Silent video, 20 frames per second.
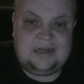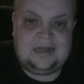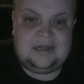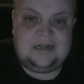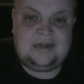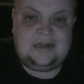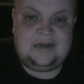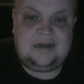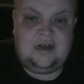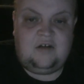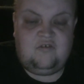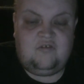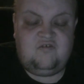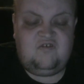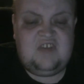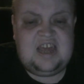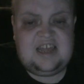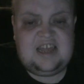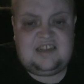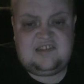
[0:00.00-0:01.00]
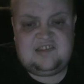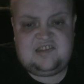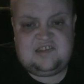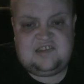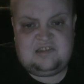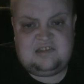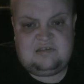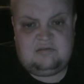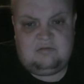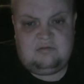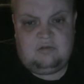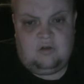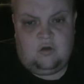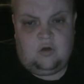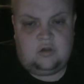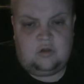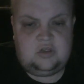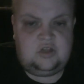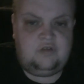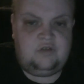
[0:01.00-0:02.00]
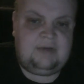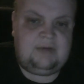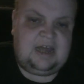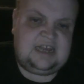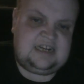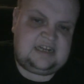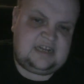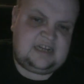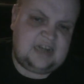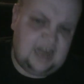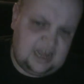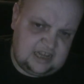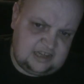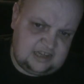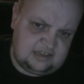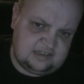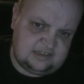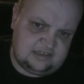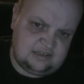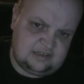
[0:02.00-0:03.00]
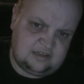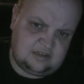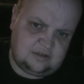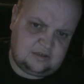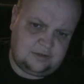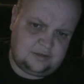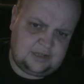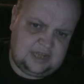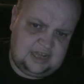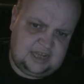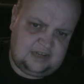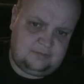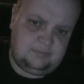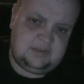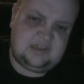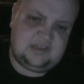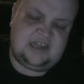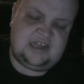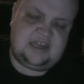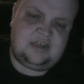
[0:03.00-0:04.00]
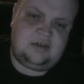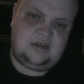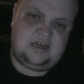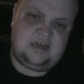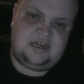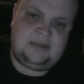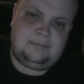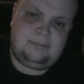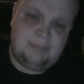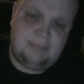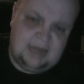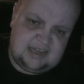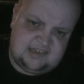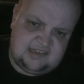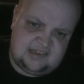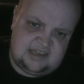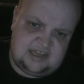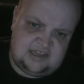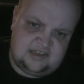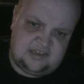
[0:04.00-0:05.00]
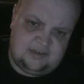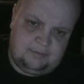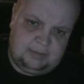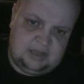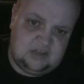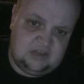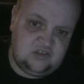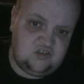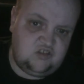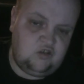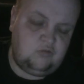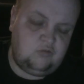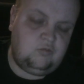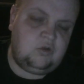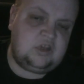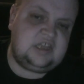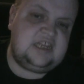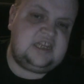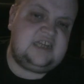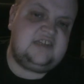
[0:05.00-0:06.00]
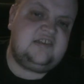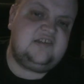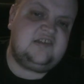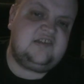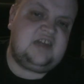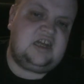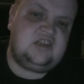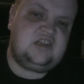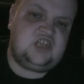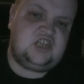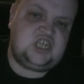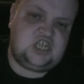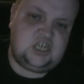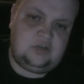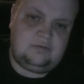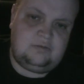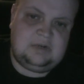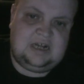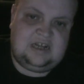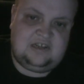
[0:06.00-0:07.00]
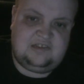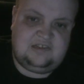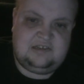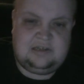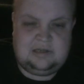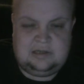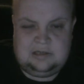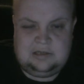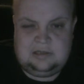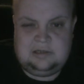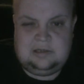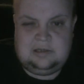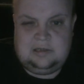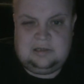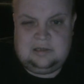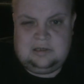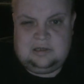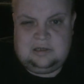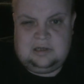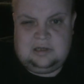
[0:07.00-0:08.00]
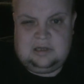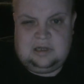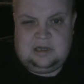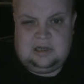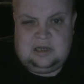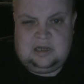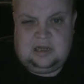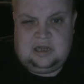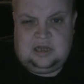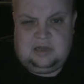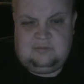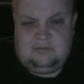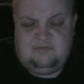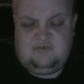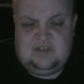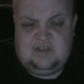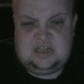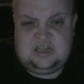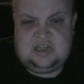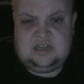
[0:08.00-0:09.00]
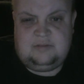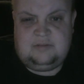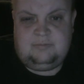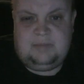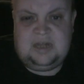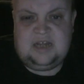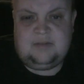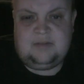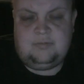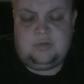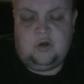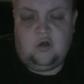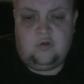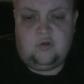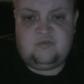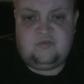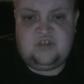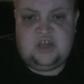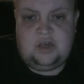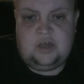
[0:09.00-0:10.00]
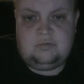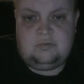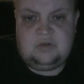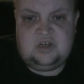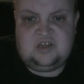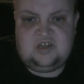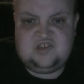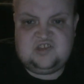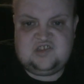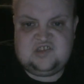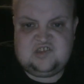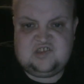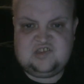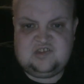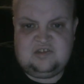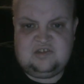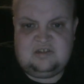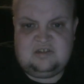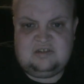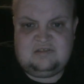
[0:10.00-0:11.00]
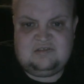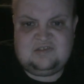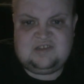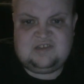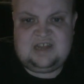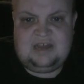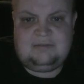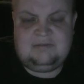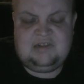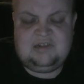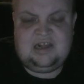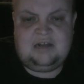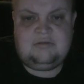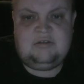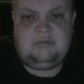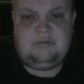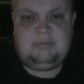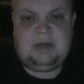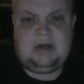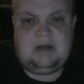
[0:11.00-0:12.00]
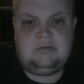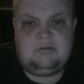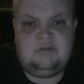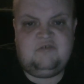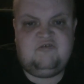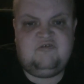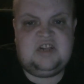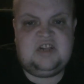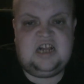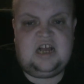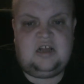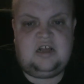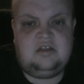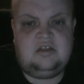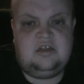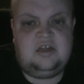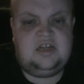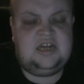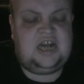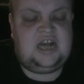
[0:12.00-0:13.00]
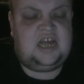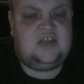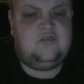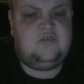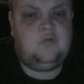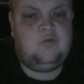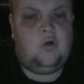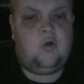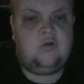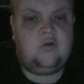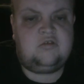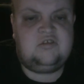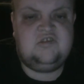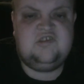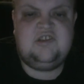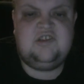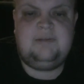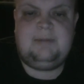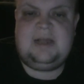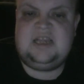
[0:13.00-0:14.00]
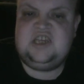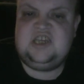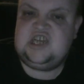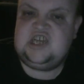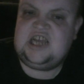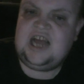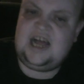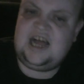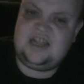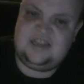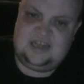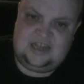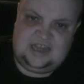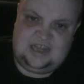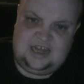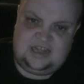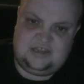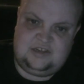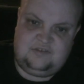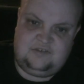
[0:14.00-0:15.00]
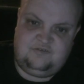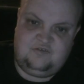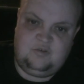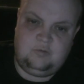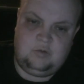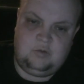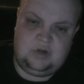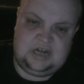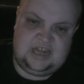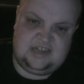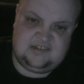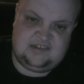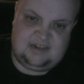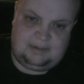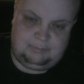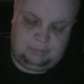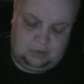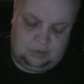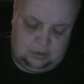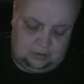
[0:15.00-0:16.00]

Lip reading: Now this, on the right knight, could get particularly messy depending on what they decide to shoot at. I'm thinking big blob units staring down the barrel of the Night Warden's Avenger Gatling Cannon, for one example.